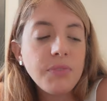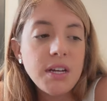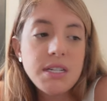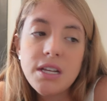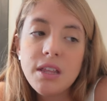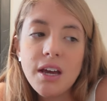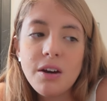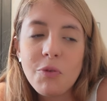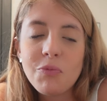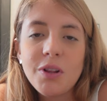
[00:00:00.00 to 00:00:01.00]
I did that.
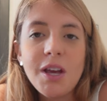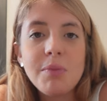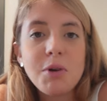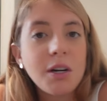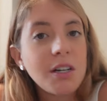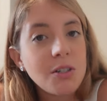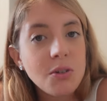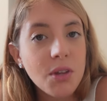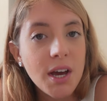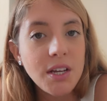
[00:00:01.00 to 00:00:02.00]
Hopefully I'm not gonna
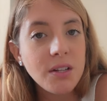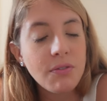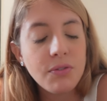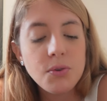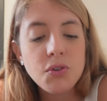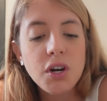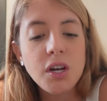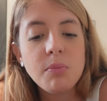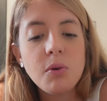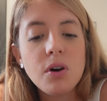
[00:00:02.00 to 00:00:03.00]
do that in the future
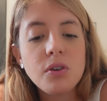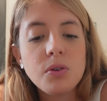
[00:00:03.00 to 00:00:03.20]
anymore.